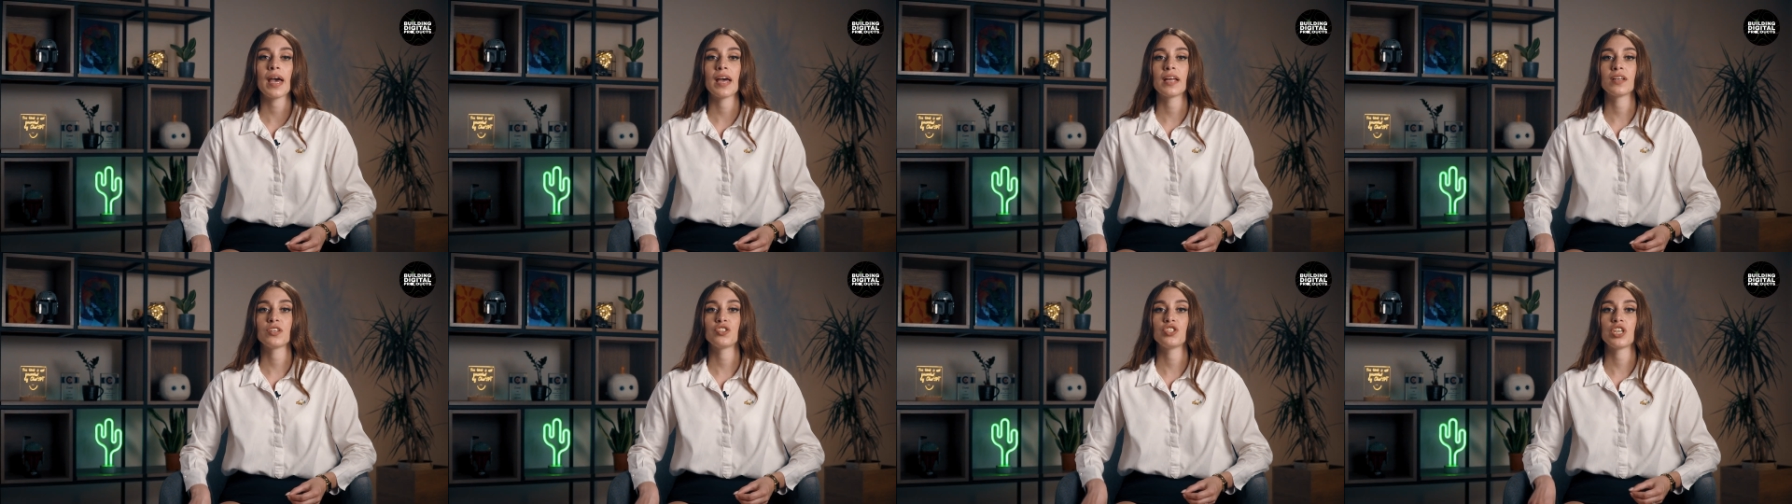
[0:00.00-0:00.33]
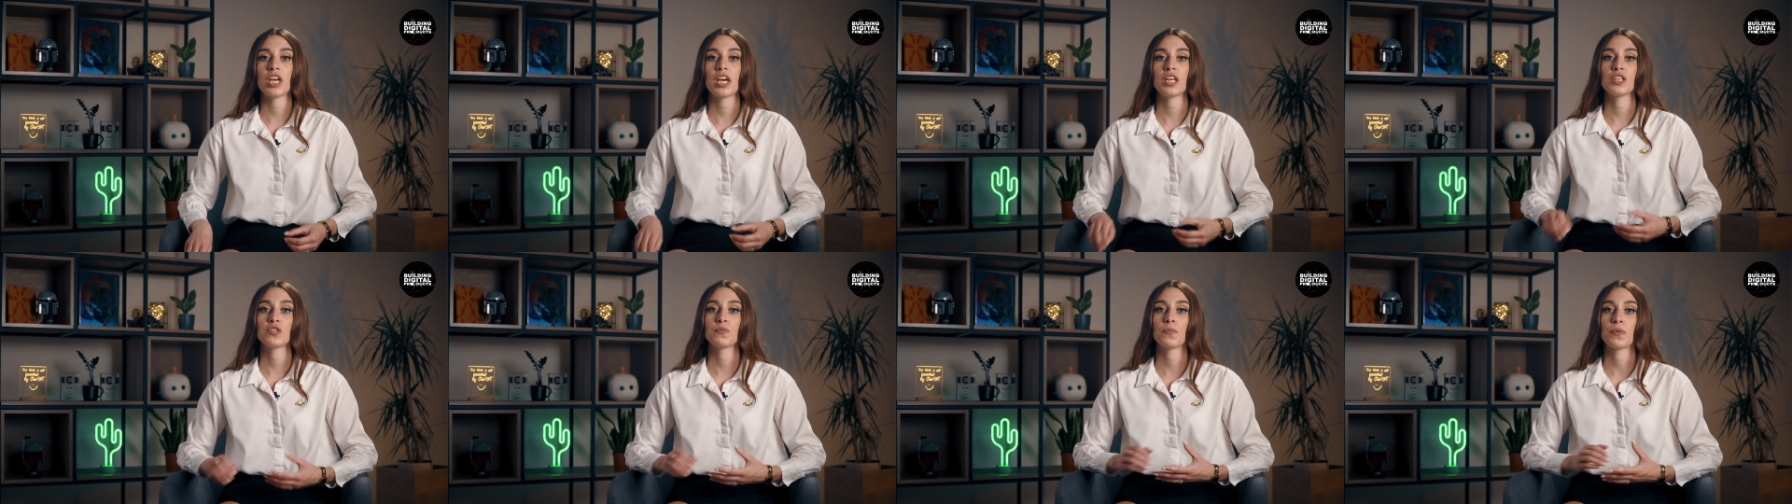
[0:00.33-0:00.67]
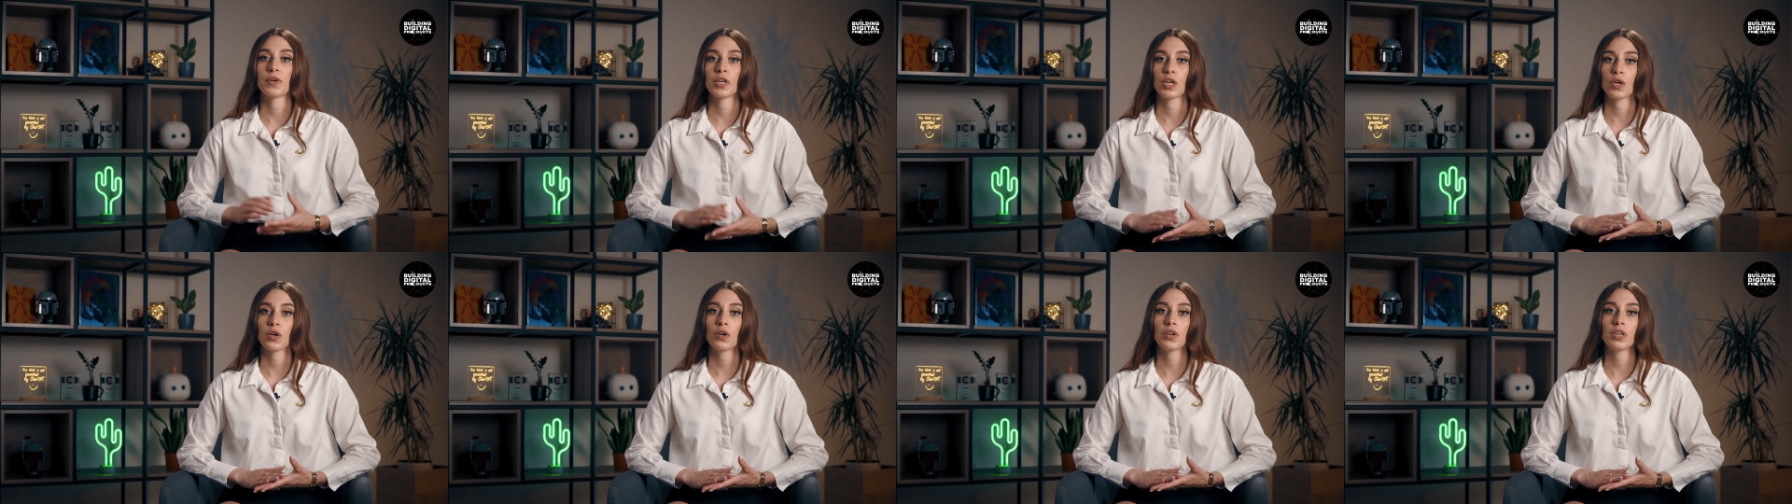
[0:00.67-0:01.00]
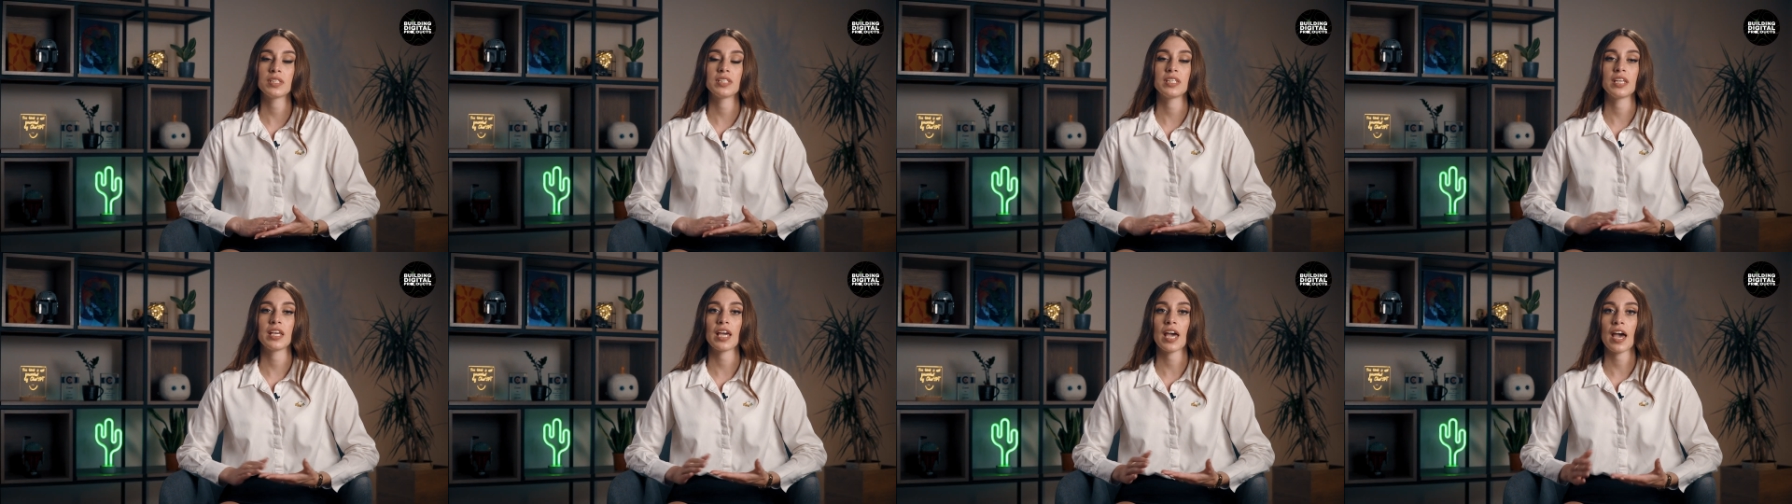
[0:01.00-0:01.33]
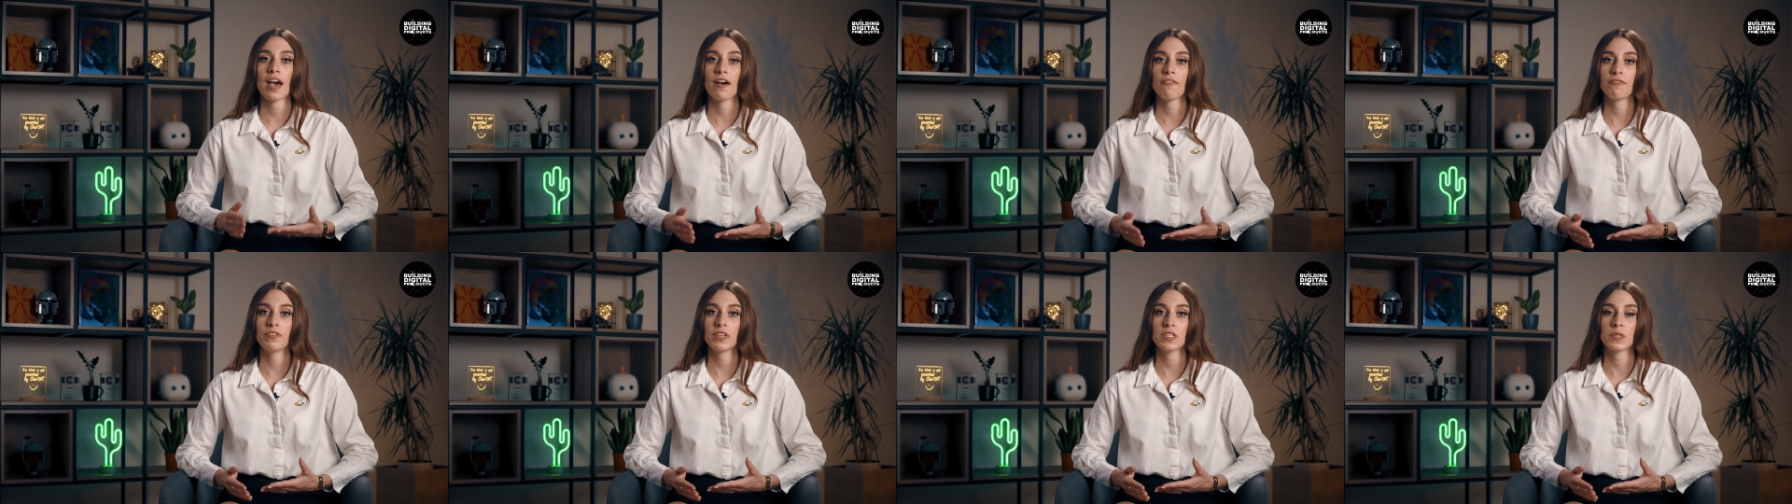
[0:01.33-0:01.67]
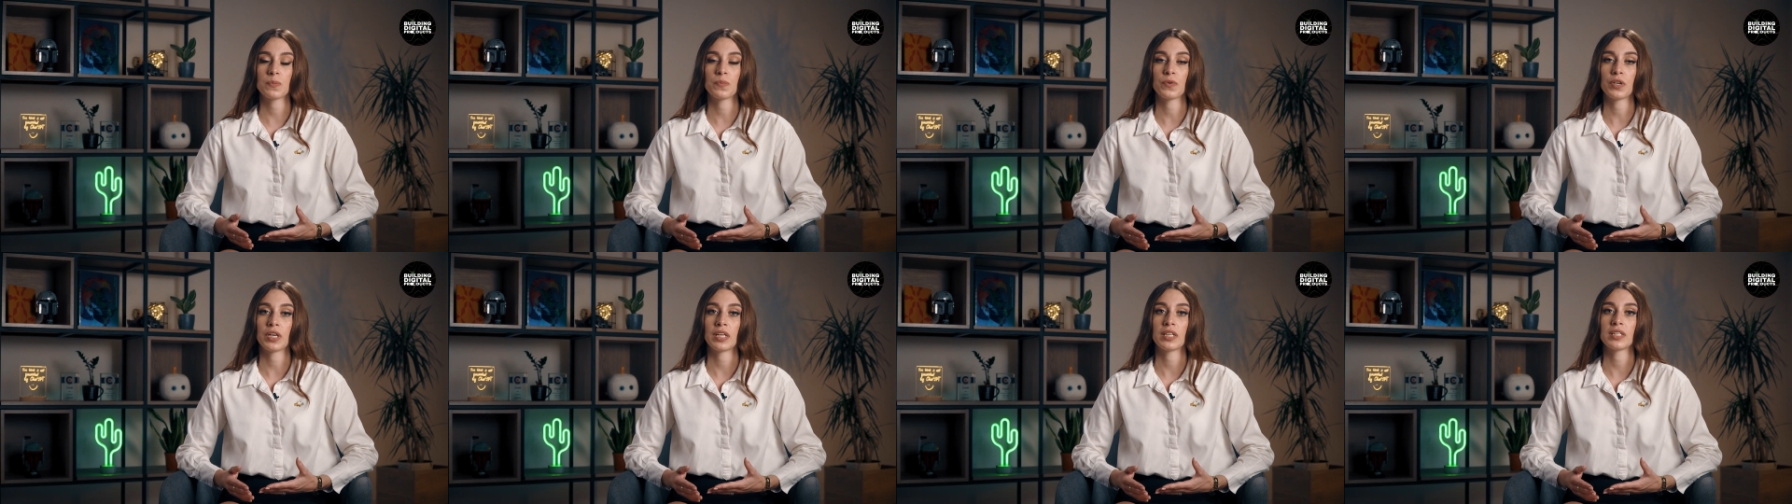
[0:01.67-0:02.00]
and change priority every
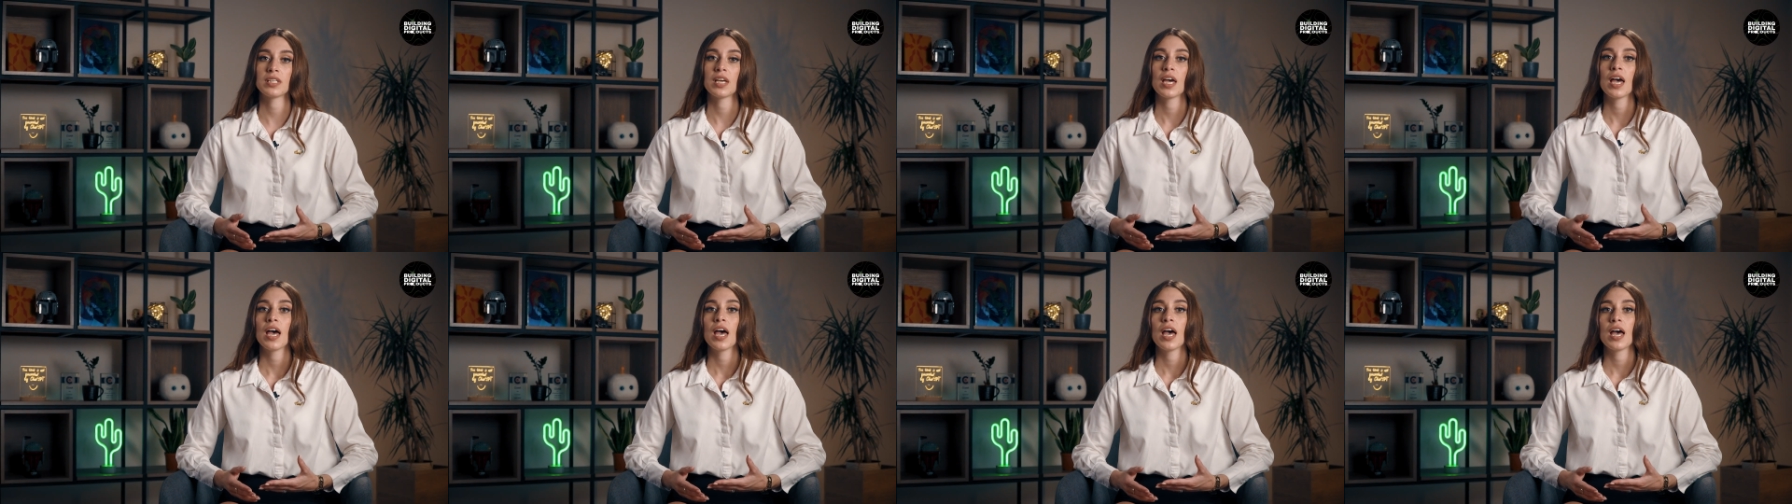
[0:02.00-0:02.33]
sprint